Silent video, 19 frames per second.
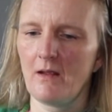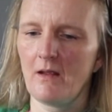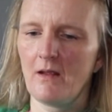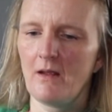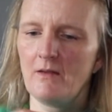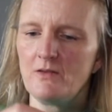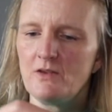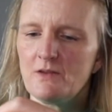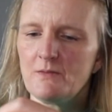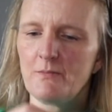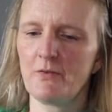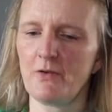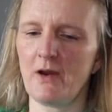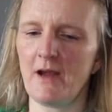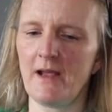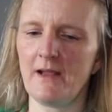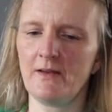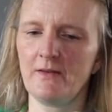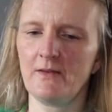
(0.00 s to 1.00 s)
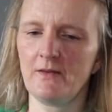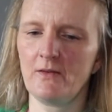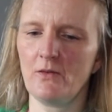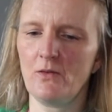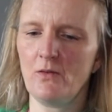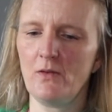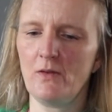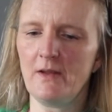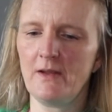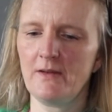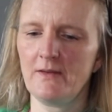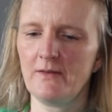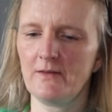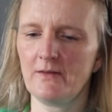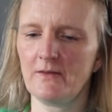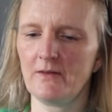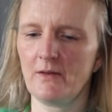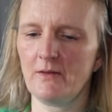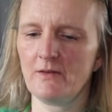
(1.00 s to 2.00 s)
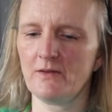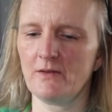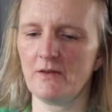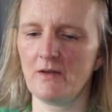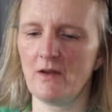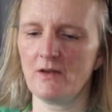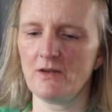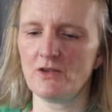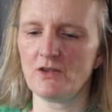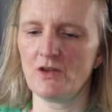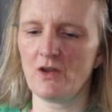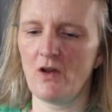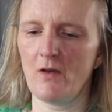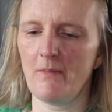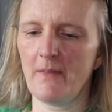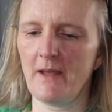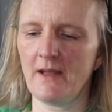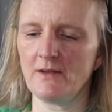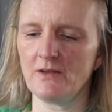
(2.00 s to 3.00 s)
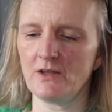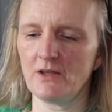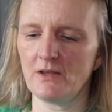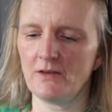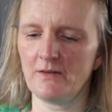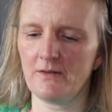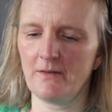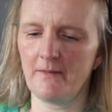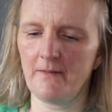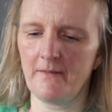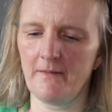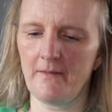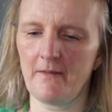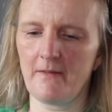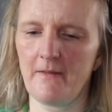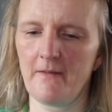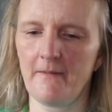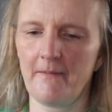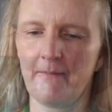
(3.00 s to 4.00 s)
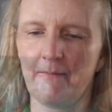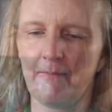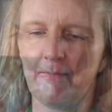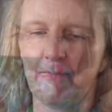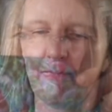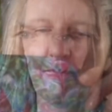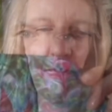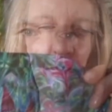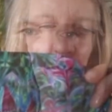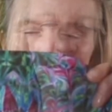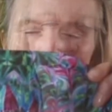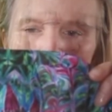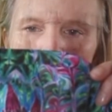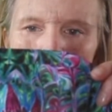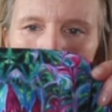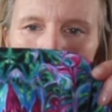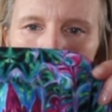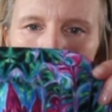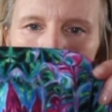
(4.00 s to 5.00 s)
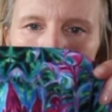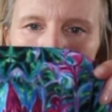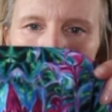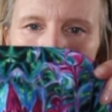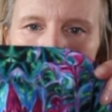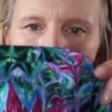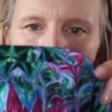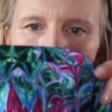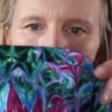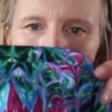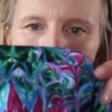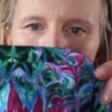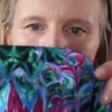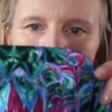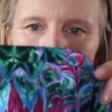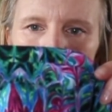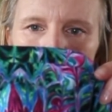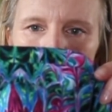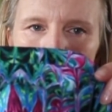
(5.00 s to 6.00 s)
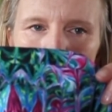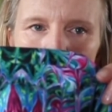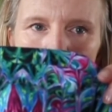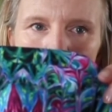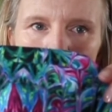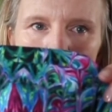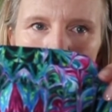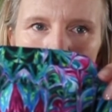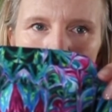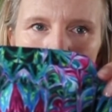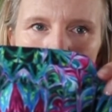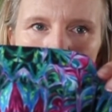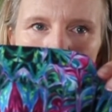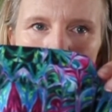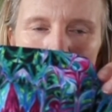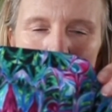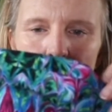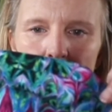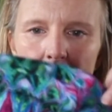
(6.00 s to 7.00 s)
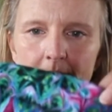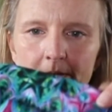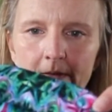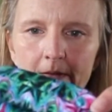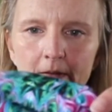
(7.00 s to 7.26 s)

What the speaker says: and just press all this so it's a nice sharp edges. So here's the pressed piece.